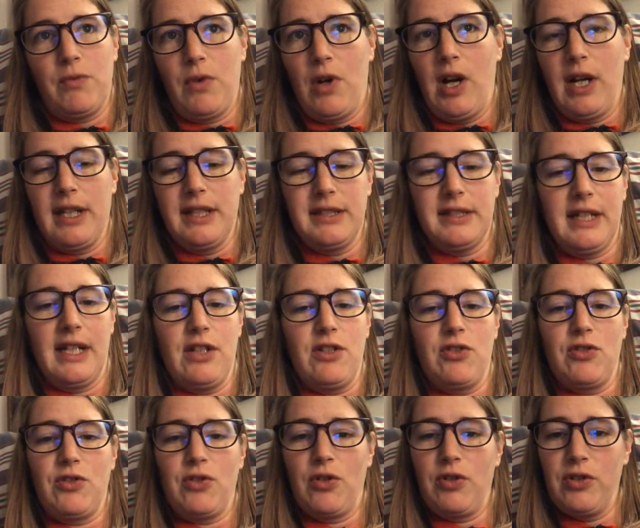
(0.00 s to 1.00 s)
wrong inside
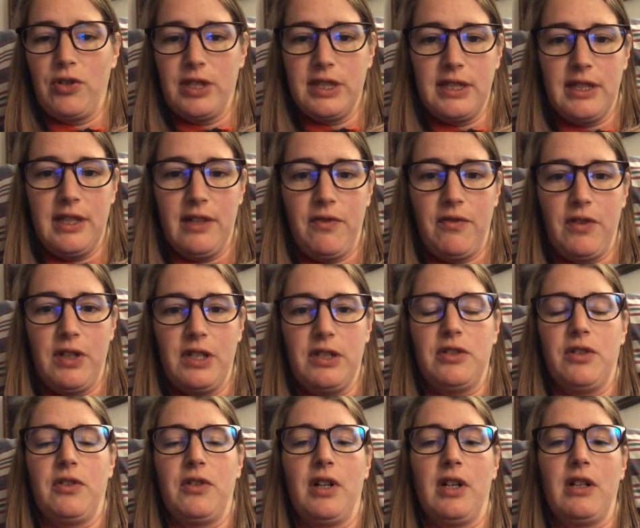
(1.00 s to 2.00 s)
your shoulder is different.
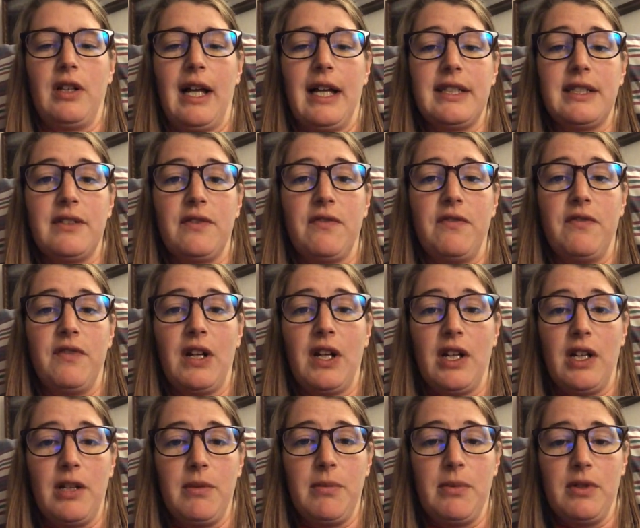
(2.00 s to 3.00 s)
So there are lots of
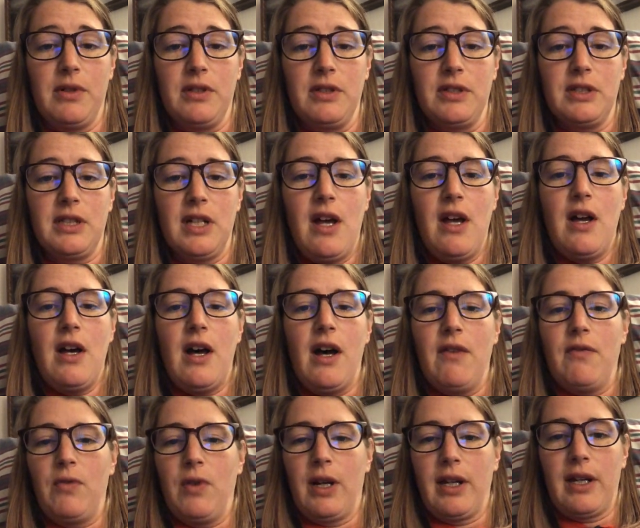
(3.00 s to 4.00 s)
variables
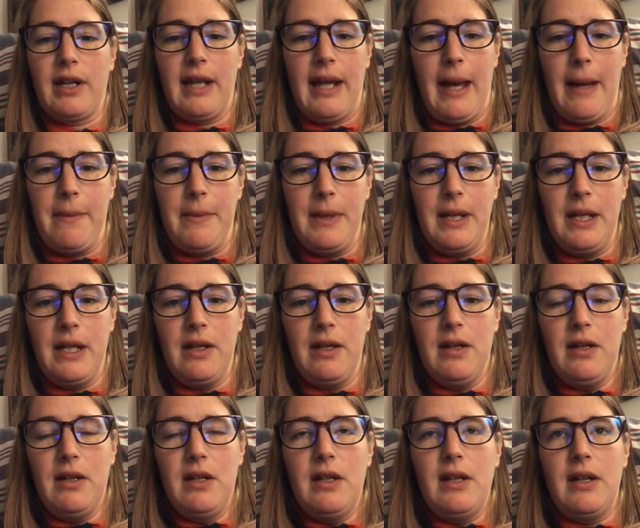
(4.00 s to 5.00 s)
of what could happen,
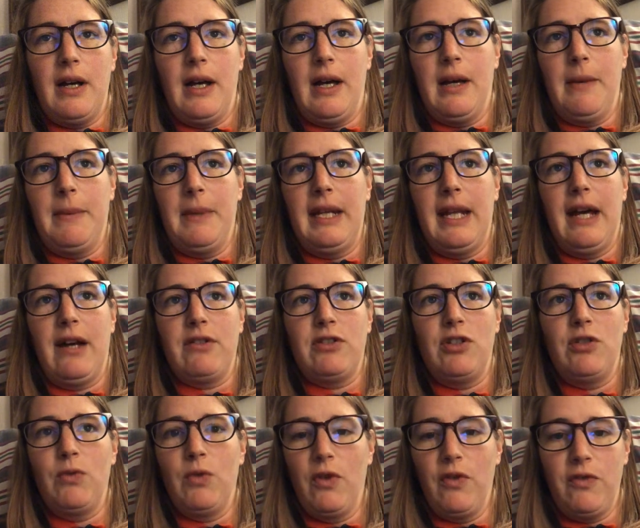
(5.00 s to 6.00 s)
and how
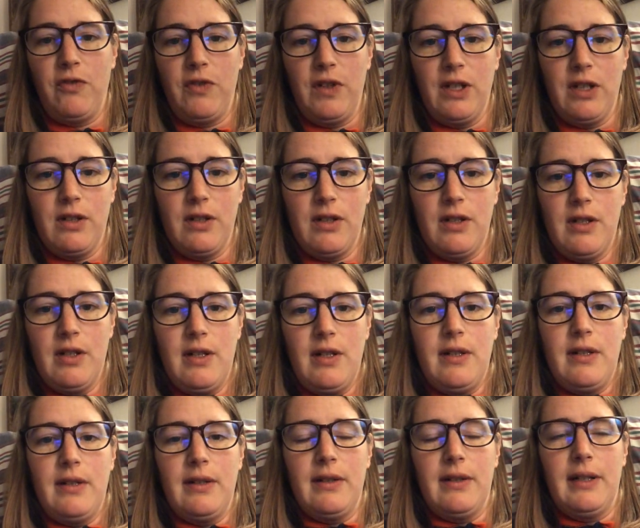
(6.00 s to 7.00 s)
you will feel.
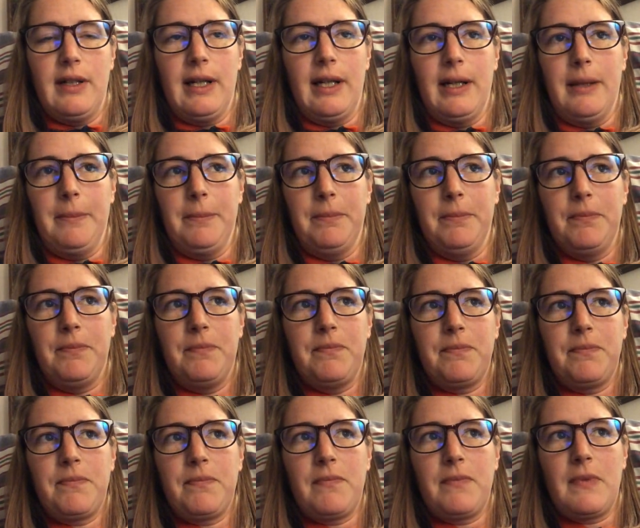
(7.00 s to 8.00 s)

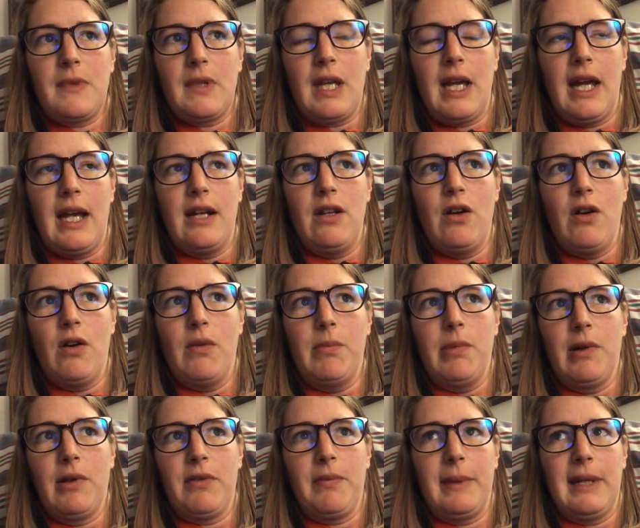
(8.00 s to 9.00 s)
I know
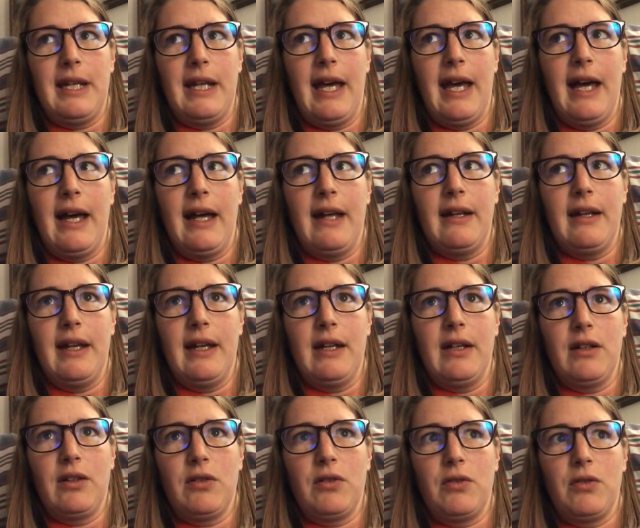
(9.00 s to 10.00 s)
both my dad
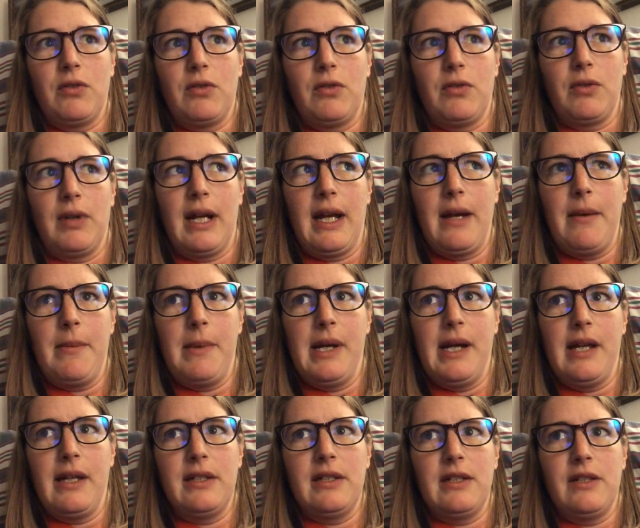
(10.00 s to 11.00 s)
and
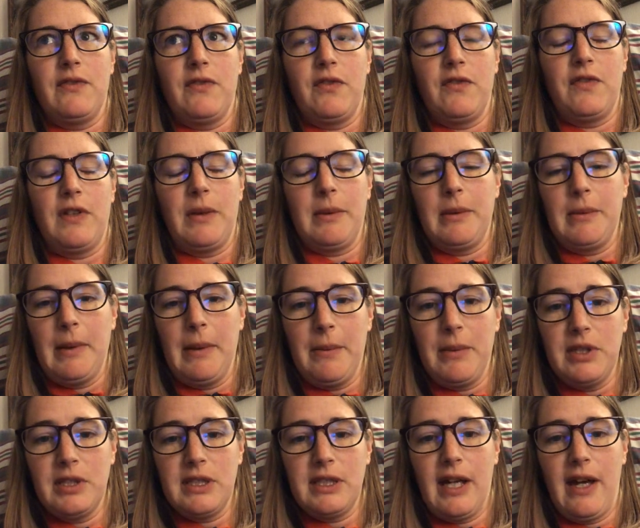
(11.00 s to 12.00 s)
grandma and different family
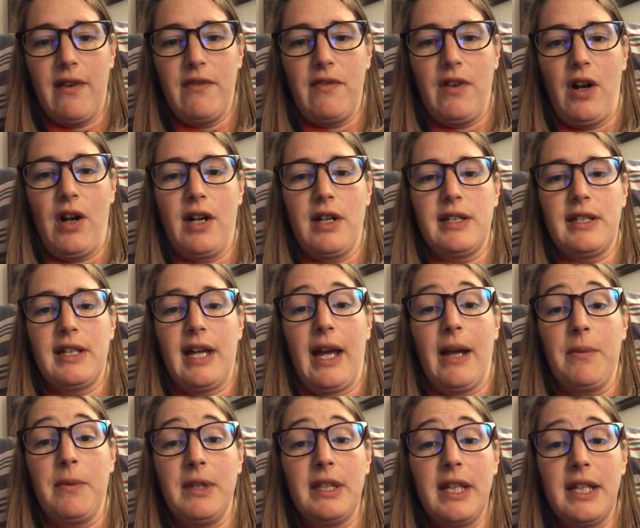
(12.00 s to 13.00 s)
members have a hard
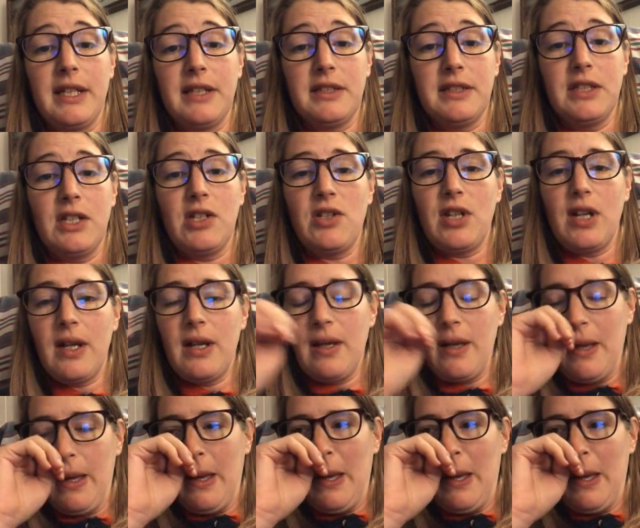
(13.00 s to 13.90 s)
time with anesthesia.